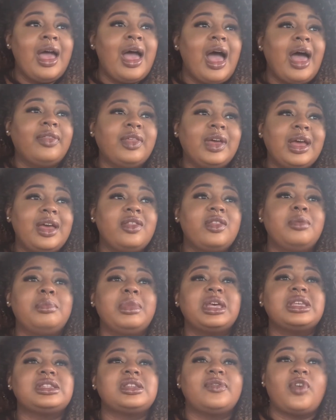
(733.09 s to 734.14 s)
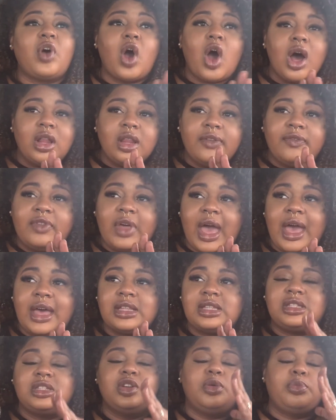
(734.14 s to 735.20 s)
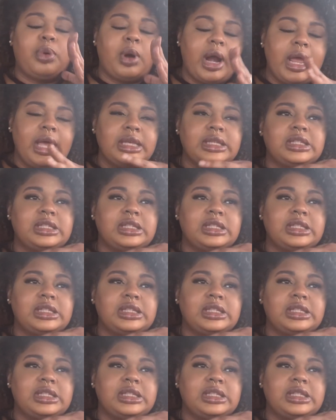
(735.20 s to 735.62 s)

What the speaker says: And then in the midst of all of that, still praying,